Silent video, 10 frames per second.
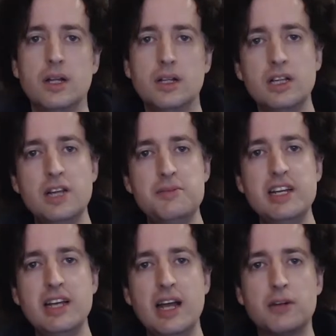
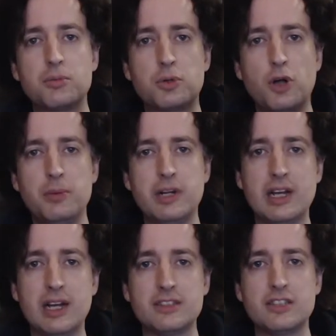Liberty and
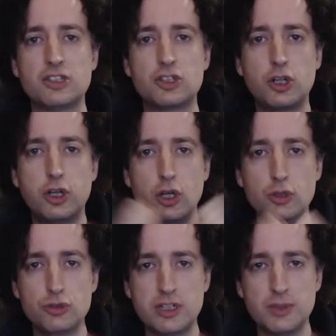property are such
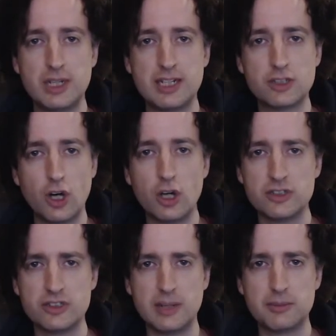closely related
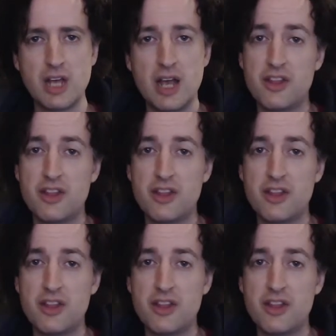concepts